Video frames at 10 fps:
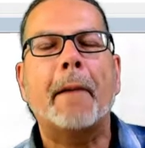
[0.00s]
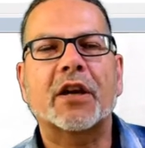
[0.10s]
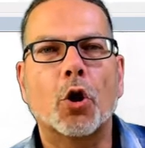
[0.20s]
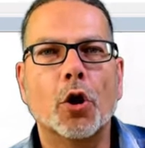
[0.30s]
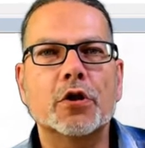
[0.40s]

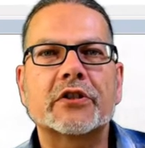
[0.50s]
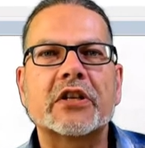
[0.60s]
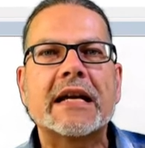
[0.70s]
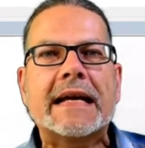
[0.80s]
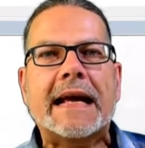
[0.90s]
Because
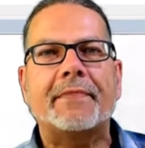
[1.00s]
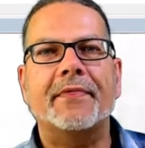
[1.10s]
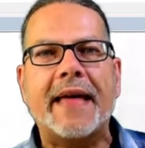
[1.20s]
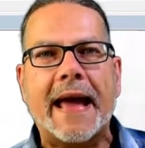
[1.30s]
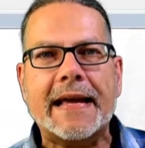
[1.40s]

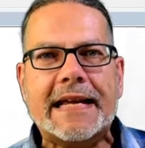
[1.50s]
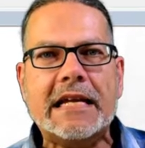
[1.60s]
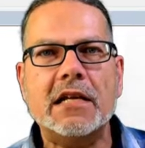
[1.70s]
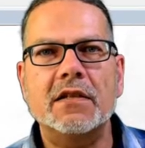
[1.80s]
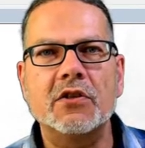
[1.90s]
there
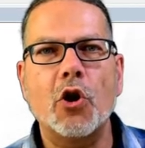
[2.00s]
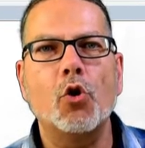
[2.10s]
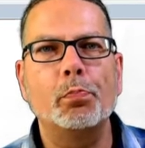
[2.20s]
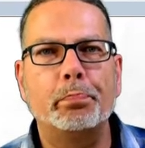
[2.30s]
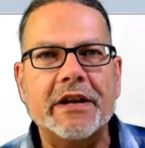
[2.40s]
is
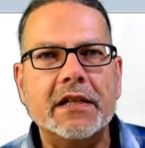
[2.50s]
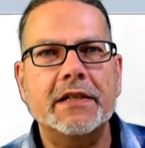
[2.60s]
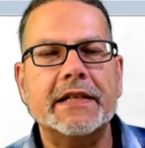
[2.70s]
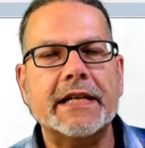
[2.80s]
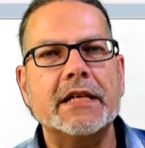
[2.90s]
no
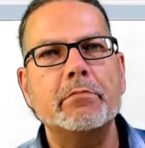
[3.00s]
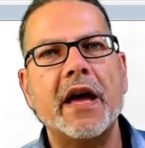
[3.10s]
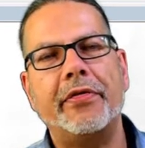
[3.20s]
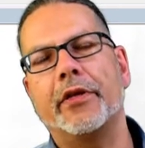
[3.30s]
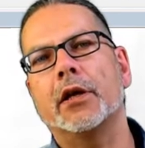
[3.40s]
built-in
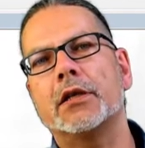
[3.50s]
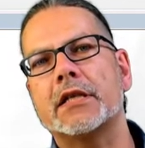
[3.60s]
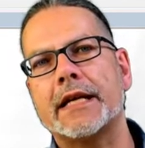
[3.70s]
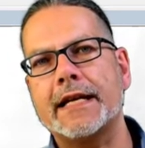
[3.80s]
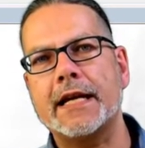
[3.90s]
method
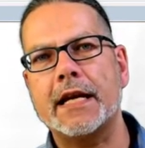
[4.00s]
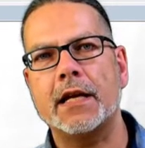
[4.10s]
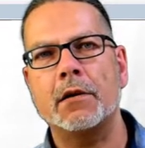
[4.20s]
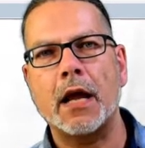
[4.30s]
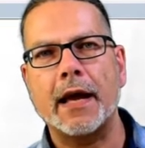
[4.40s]

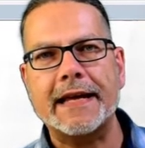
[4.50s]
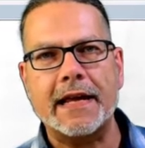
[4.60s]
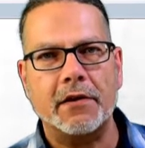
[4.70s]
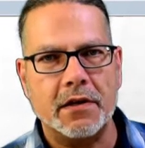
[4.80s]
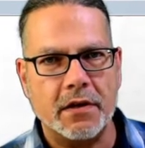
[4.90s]
in
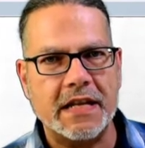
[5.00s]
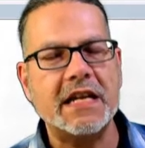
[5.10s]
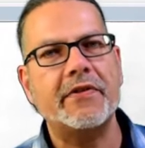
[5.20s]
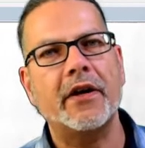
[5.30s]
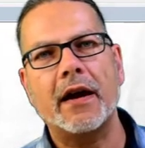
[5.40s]

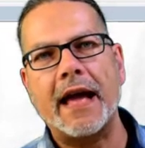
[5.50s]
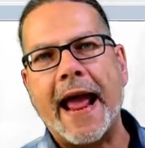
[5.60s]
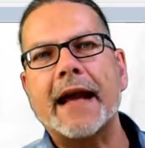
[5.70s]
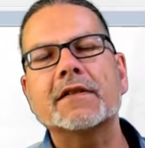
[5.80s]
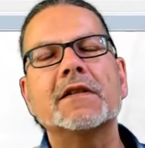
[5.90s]
neither
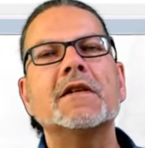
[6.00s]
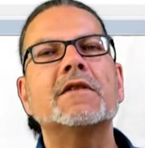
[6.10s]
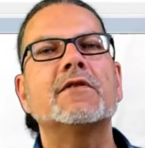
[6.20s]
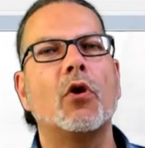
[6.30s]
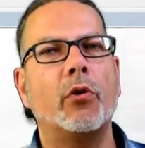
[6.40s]

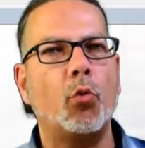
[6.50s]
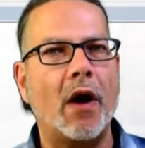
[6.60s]
Access nor the